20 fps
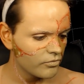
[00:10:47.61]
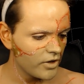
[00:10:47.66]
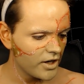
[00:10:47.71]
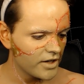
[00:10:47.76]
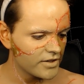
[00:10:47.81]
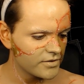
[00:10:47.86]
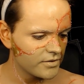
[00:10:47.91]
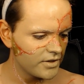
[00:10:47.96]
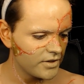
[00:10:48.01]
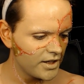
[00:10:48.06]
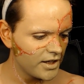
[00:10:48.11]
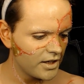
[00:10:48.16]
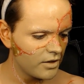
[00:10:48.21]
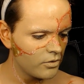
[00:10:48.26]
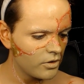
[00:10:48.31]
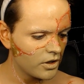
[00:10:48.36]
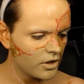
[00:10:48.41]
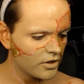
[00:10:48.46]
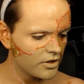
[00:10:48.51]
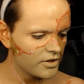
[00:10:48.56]
Right, so
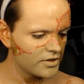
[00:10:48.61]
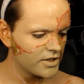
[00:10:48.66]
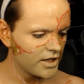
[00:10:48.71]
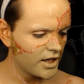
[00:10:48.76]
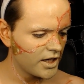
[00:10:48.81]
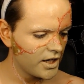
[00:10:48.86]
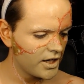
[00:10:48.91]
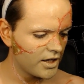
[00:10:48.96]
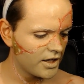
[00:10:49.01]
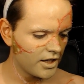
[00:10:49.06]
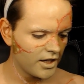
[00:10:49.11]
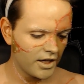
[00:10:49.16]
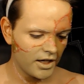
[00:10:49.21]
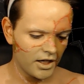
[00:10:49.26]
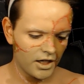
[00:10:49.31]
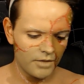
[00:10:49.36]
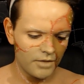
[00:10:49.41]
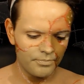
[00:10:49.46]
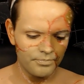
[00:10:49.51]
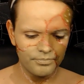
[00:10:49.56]
now I'm going to take
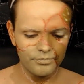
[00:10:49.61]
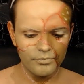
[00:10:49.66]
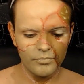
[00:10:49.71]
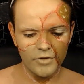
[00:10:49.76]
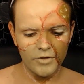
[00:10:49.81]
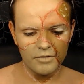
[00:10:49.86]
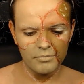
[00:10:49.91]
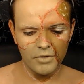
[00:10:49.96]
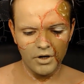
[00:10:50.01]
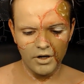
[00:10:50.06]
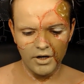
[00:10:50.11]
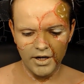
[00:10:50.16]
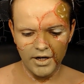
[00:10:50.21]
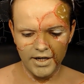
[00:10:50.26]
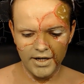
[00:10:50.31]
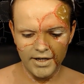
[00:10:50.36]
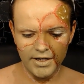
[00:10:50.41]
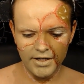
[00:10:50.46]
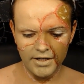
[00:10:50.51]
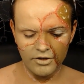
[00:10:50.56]
um,
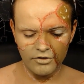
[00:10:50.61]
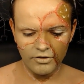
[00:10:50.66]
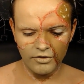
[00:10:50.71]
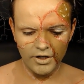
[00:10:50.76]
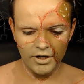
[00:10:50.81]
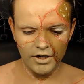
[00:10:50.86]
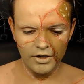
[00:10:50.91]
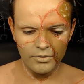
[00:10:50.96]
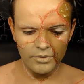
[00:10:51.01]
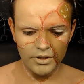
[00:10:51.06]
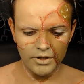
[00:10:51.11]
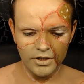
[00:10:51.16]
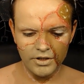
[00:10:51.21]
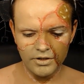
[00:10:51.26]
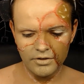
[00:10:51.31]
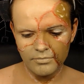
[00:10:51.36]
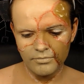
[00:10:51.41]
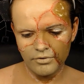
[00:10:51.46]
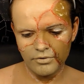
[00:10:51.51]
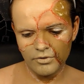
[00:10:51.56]
my
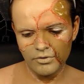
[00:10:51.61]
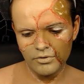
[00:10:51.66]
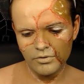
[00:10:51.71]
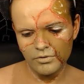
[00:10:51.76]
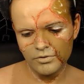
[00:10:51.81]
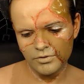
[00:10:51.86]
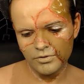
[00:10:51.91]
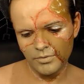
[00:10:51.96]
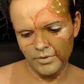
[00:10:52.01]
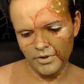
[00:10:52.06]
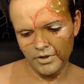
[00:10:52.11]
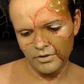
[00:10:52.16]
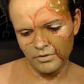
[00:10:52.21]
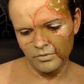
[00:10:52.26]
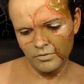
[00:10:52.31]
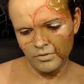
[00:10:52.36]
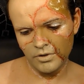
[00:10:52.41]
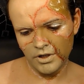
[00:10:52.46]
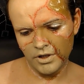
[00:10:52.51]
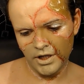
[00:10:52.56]
Kryolan Bruise
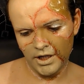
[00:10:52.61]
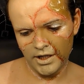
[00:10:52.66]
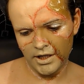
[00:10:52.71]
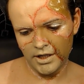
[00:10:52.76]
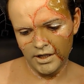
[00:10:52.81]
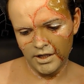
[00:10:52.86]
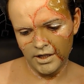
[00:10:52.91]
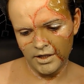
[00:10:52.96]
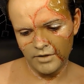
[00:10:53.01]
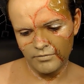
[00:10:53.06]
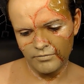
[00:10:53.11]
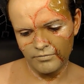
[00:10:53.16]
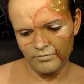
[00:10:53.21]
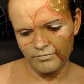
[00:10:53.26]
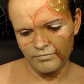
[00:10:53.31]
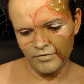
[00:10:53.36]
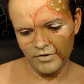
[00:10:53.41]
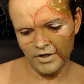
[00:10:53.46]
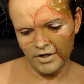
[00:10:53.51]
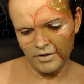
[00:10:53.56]
Wheel,
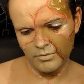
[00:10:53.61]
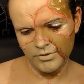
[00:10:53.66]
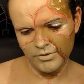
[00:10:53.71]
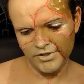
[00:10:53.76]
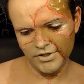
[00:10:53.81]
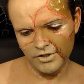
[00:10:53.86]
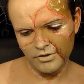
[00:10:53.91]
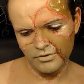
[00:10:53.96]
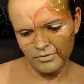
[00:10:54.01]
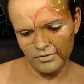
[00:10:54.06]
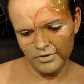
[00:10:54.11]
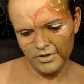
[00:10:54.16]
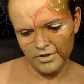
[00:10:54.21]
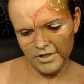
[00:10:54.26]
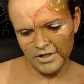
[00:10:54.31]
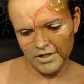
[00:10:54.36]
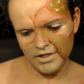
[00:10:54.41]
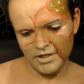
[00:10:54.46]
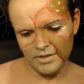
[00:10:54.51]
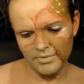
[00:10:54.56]
and uh, uh, what's it called?
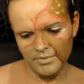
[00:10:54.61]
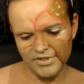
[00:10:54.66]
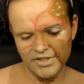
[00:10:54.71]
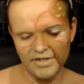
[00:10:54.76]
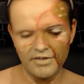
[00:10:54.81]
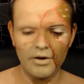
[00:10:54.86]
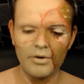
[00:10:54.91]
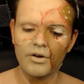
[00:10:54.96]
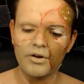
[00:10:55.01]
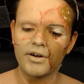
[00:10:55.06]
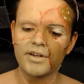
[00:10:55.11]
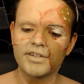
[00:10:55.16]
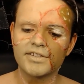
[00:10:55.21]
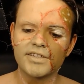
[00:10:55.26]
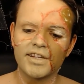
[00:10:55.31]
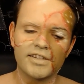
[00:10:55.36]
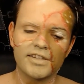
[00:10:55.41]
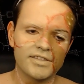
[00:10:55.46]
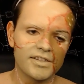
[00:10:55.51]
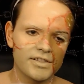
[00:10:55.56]
Number
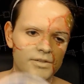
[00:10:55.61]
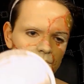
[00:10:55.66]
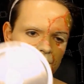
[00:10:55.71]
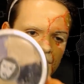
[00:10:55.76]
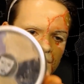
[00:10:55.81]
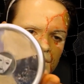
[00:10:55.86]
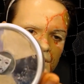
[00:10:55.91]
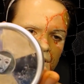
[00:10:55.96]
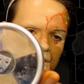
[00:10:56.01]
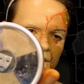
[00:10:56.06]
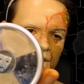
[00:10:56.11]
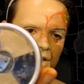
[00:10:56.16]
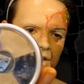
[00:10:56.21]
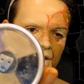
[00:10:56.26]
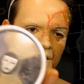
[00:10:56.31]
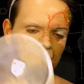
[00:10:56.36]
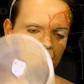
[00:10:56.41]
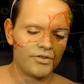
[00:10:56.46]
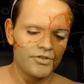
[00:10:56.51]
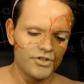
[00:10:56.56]
096, this one.
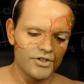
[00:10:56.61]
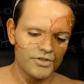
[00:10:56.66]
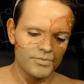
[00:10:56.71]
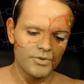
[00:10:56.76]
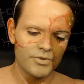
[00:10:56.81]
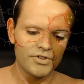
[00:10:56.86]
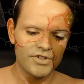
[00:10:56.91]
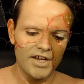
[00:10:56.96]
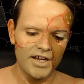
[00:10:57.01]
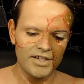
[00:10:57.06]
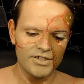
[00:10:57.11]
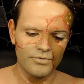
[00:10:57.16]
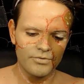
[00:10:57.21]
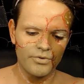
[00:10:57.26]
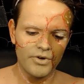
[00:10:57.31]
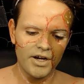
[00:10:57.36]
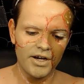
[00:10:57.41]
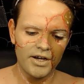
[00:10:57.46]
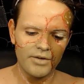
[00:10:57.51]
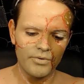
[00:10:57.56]
Just because it has a
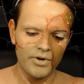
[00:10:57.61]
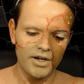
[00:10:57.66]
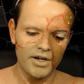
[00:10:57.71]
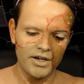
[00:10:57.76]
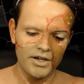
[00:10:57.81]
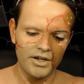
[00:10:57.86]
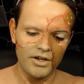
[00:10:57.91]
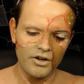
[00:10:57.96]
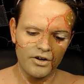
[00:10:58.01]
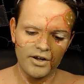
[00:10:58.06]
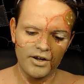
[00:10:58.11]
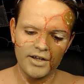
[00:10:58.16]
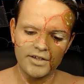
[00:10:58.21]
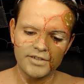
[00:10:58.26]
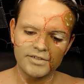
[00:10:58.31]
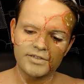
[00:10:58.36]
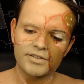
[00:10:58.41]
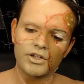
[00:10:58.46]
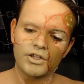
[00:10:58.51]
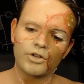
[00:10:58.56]
really, really
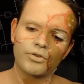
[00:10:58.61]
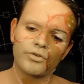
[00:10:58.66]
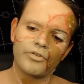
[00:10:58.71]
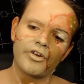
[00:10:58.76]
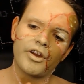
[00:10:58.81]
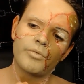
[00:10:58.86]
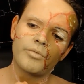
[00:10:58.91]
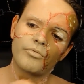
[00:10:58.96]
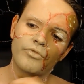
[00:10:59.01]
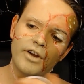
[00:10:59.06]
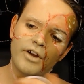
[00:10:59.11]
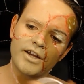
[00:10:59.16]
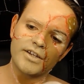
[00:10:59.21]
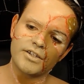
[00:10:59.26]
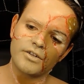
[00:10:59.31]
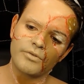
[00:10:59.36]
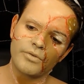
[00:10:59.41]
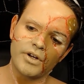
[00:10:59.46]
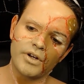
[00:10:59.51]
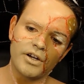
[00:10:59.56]
nice cream
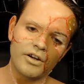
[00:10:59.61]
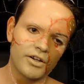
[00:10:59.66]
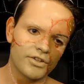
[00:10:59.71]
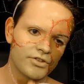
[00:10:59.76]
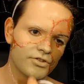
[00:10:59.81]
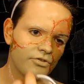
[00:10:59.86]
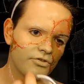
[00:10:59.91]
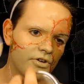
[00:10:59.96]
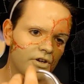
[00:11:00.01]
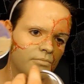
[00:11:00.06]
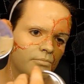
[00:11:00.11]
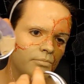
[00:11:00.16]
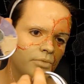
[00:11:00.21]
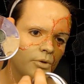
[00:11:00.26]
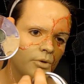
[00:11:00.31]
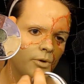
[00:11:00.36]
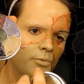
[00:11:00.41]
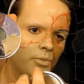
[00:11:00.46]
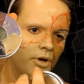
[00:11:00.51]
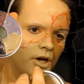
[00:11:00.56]
red and a really nice cream
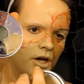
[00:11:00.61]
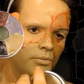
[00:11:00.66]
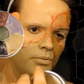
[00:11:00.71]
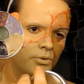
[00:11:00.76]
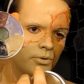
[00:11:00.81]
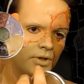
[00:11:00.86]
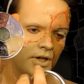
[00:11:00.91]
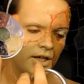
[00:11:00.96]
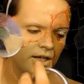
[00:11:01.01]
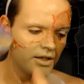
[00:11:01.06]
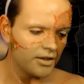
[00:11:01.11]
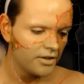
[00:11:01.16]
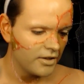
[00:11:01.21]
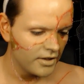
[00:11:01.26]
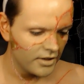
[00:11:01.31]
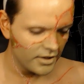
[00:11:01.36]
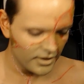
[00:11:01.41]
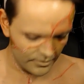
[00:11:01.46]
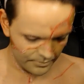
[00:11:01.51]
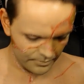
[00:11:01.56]
bluey purple colour.